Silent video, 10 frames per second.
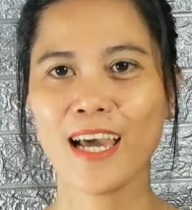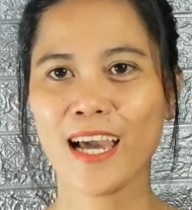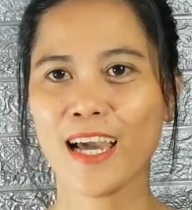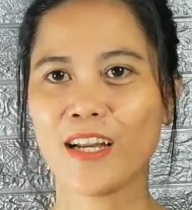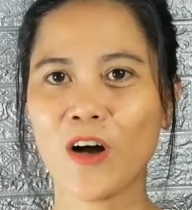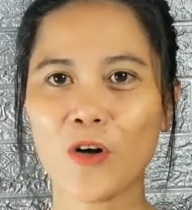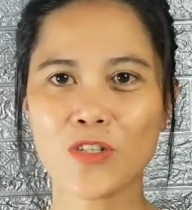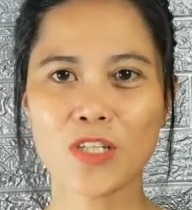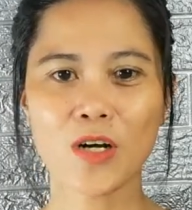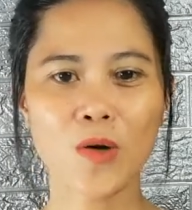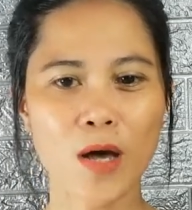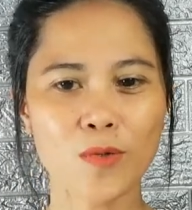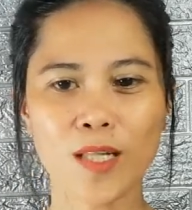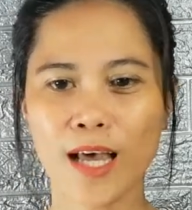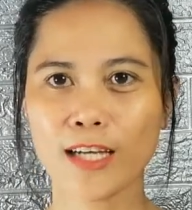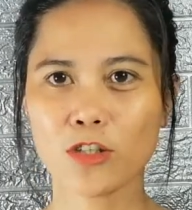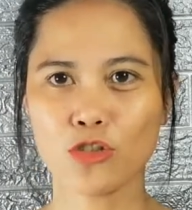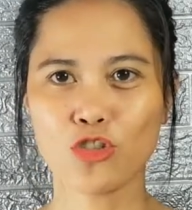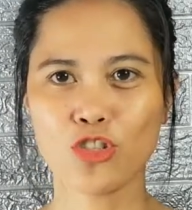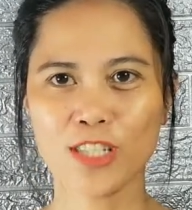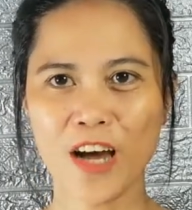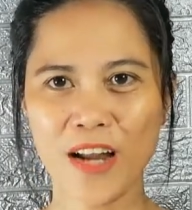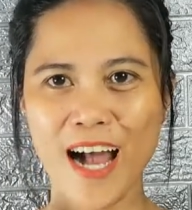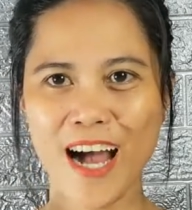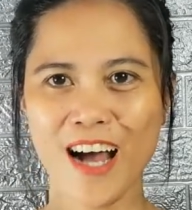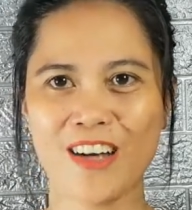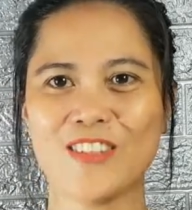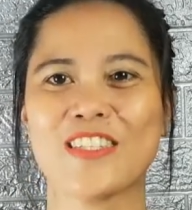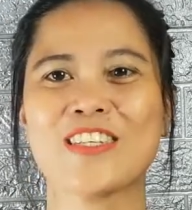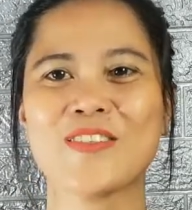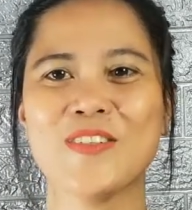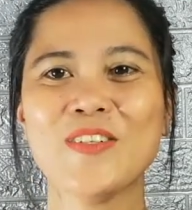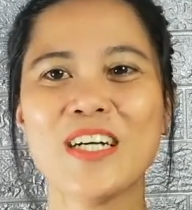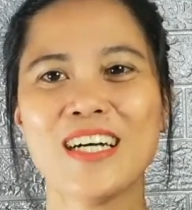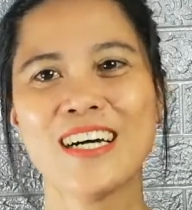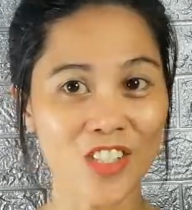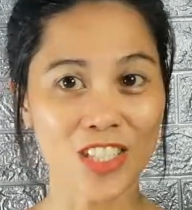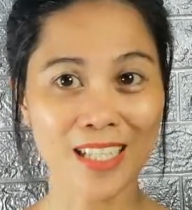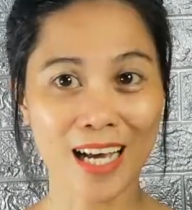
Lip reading: And also, I would like to shout out to Angel